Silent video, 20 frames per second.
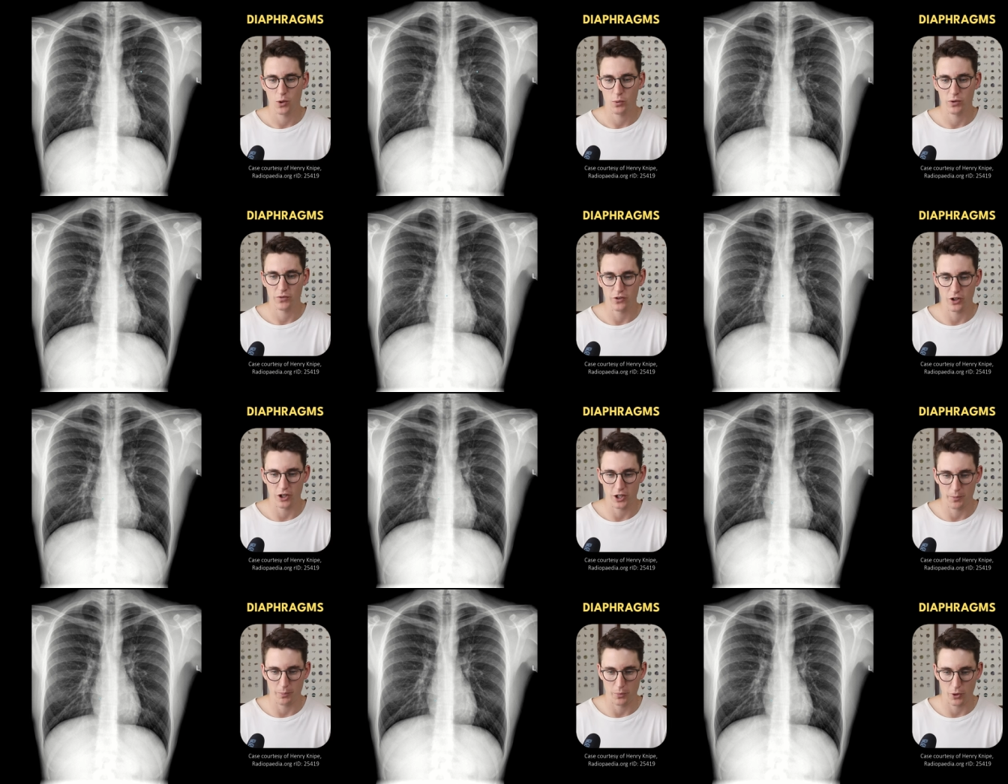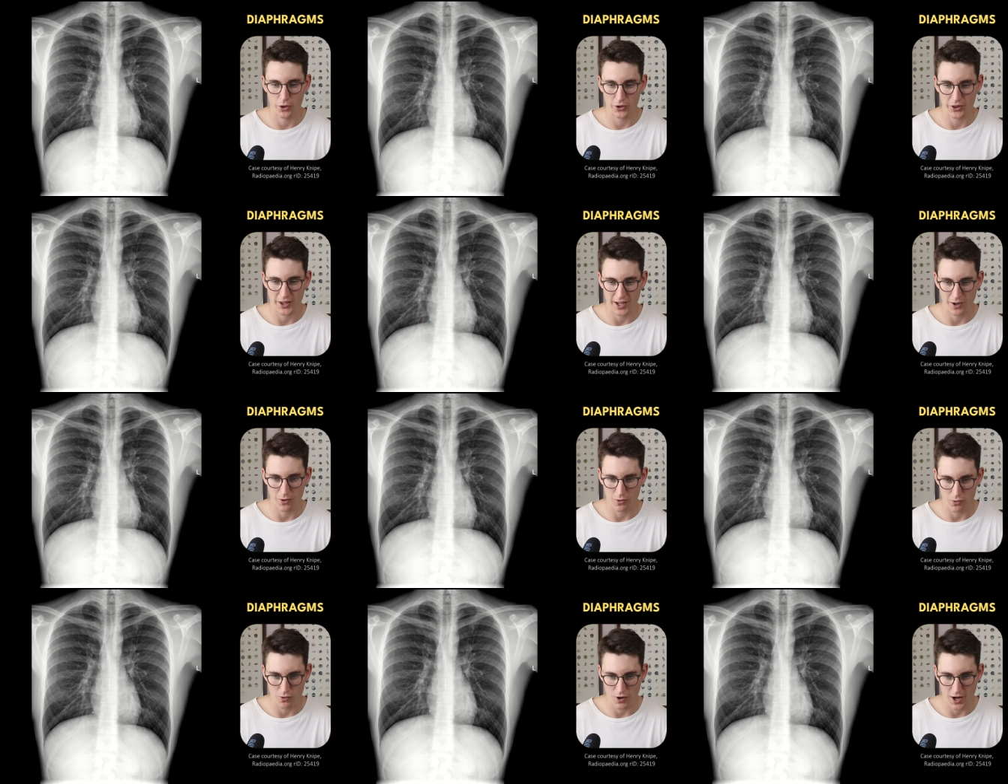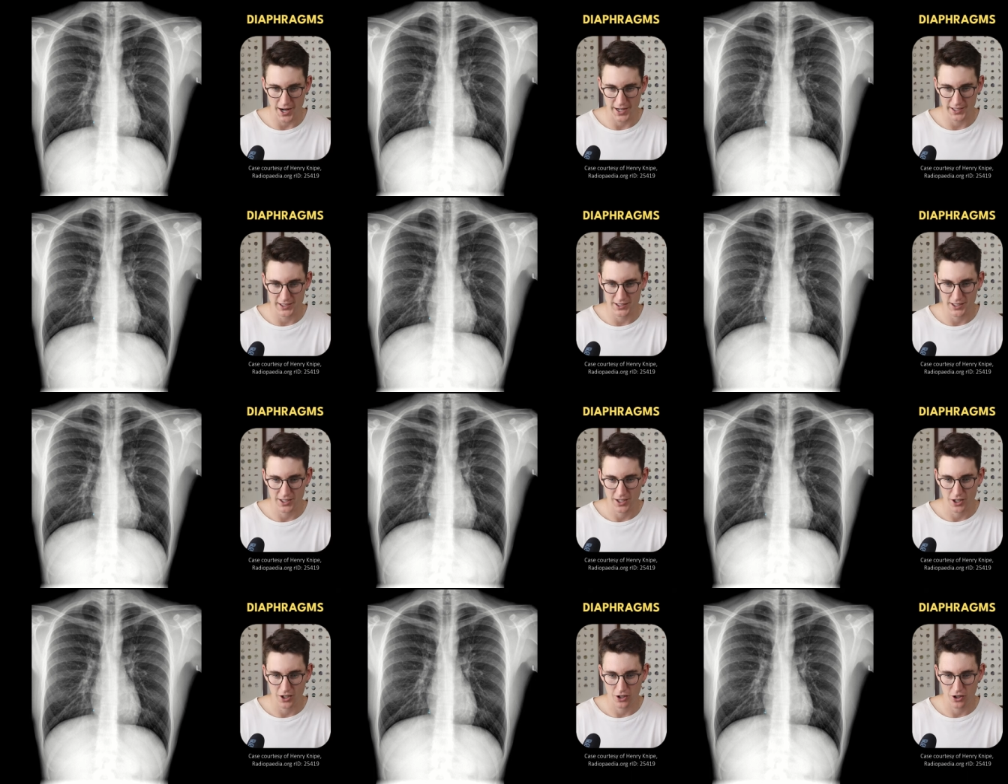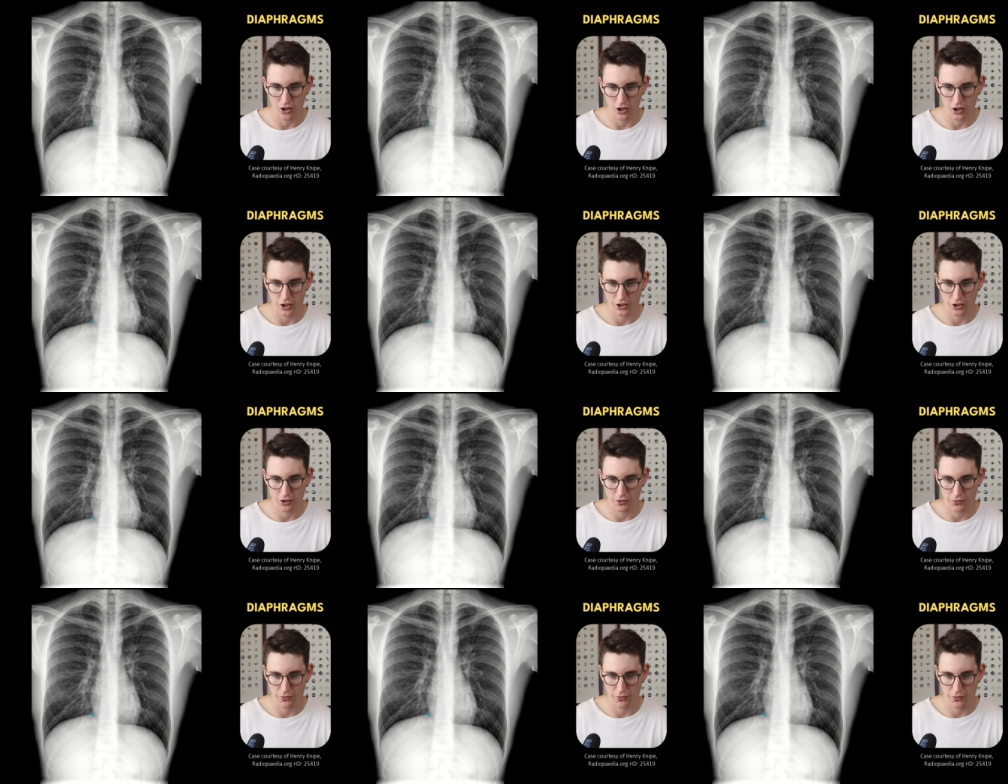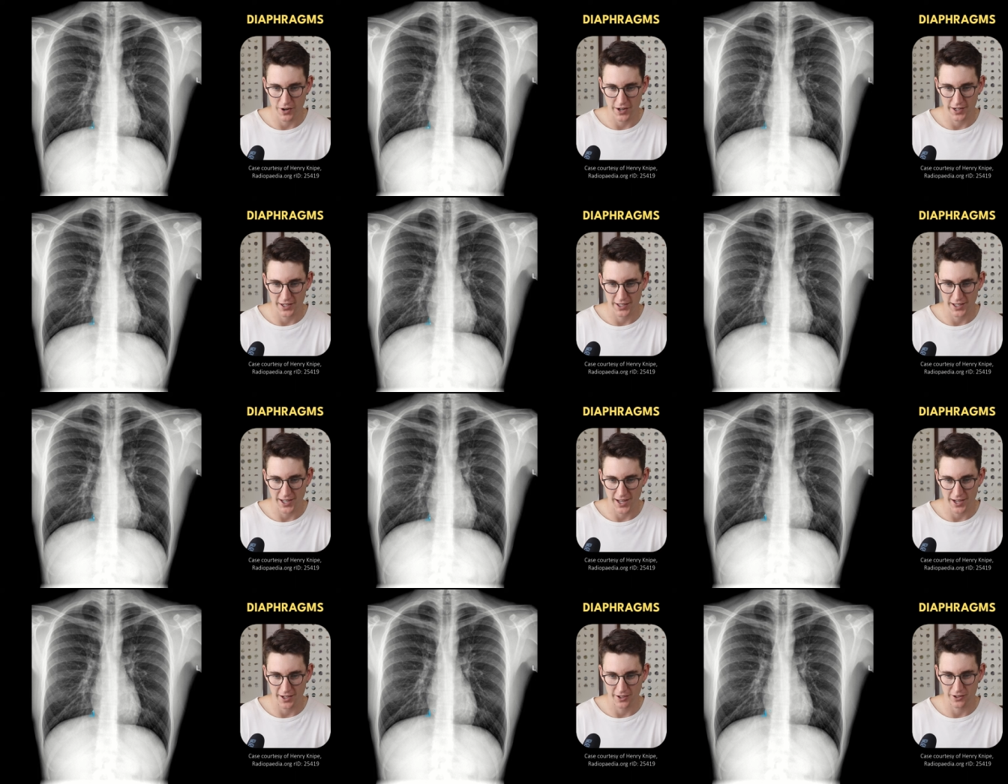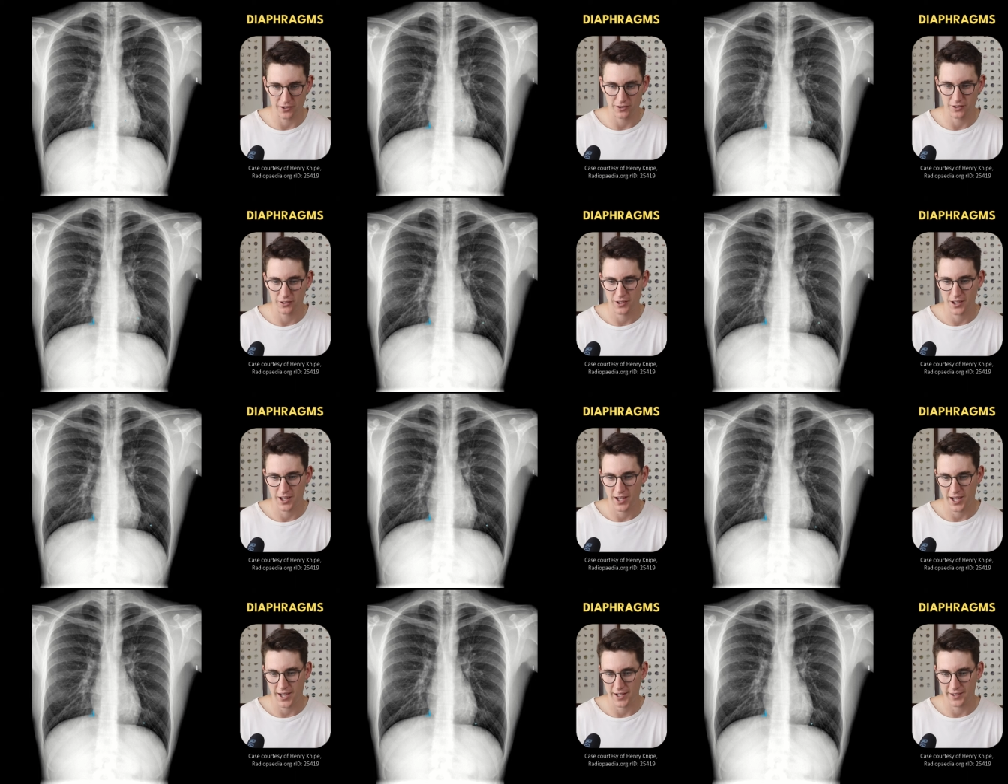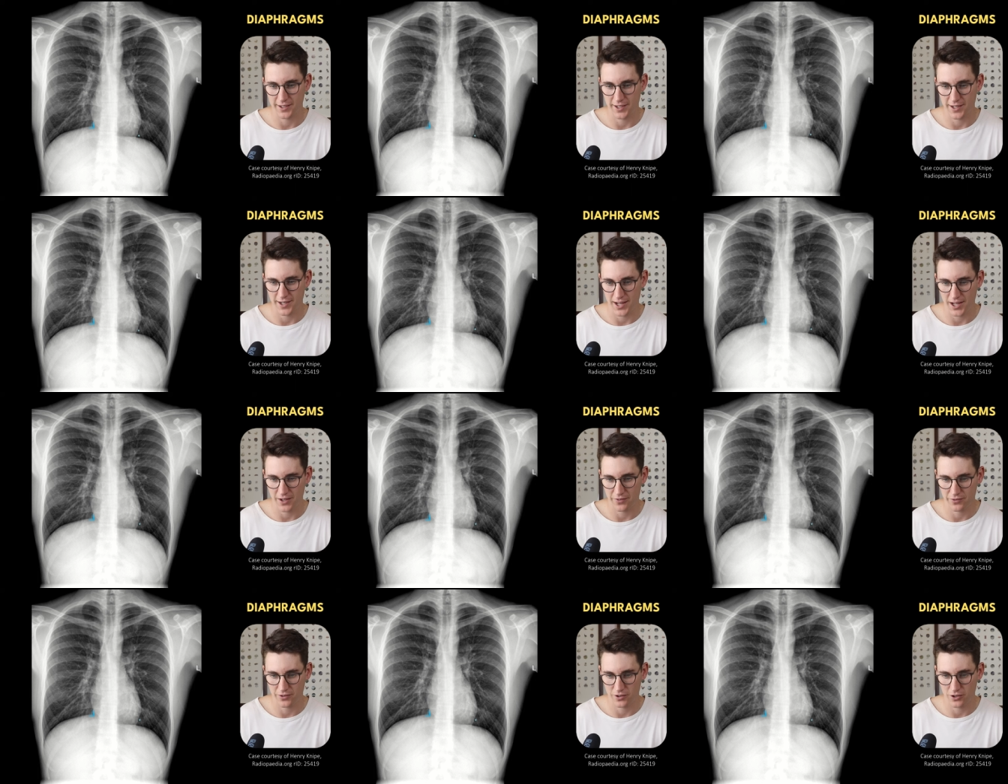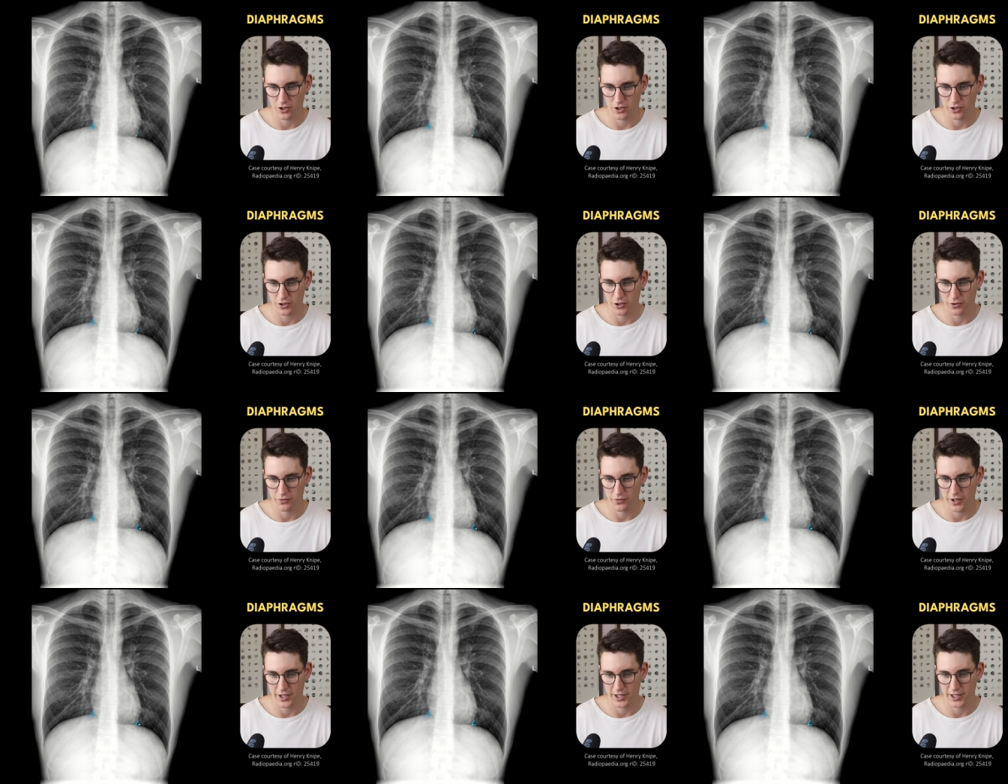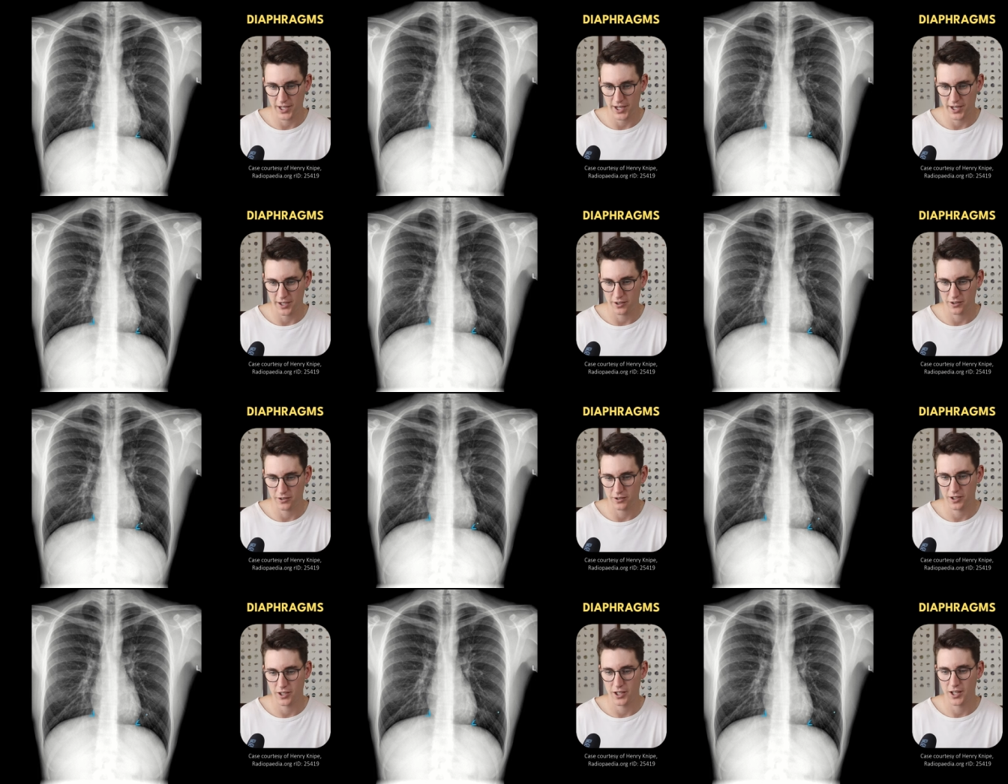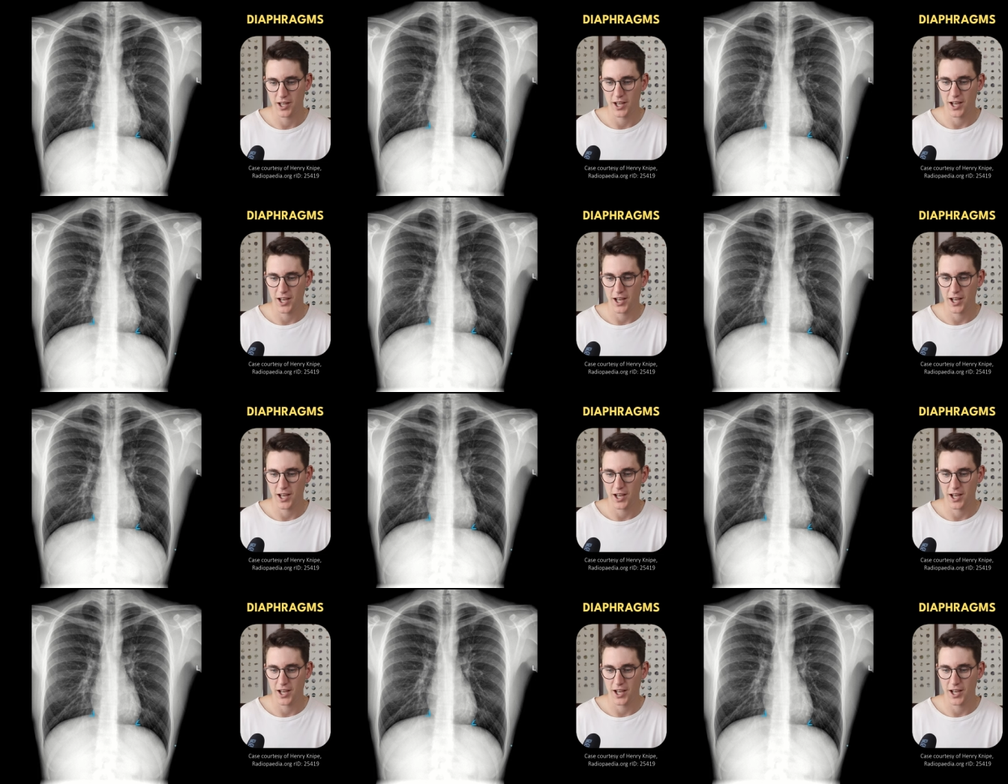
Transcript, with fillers: We've got a, both a right cardiophrenic angle and a left cardiophrenic angle,